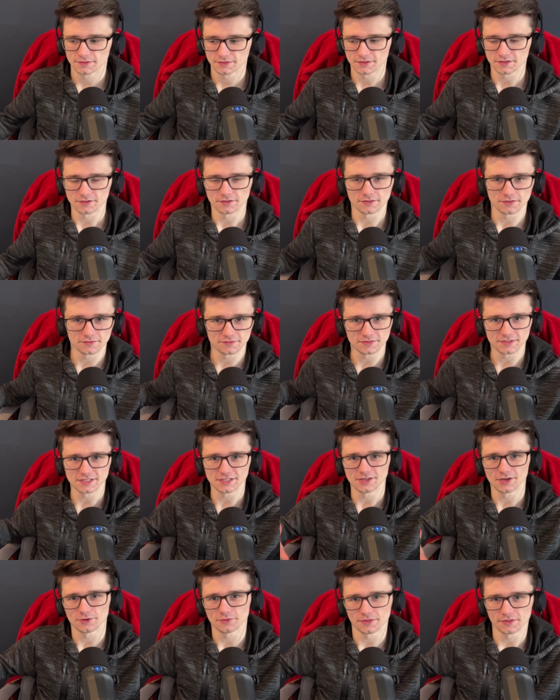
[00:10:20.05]
the the
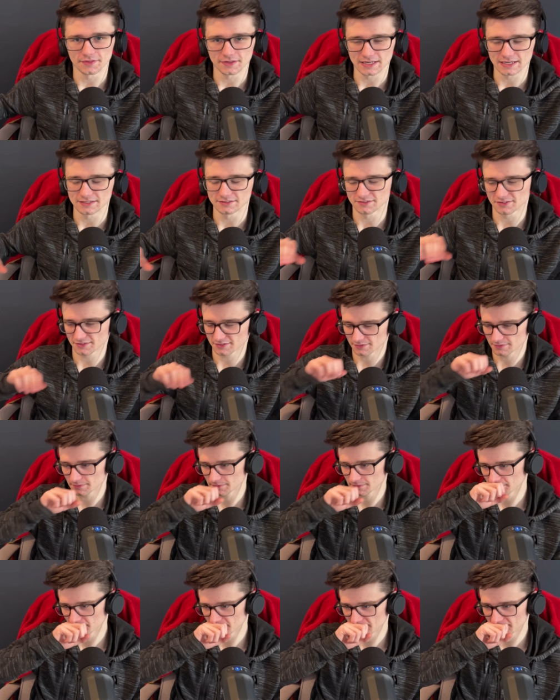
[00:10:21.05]
video that the kids,
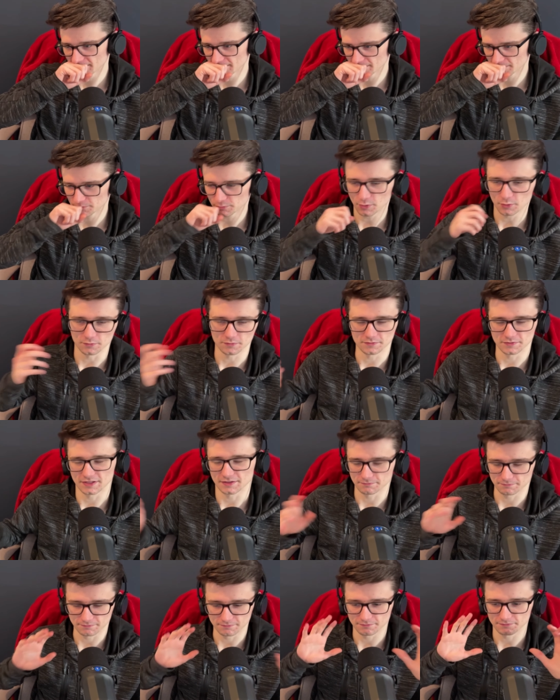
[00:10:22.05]
uh, well, the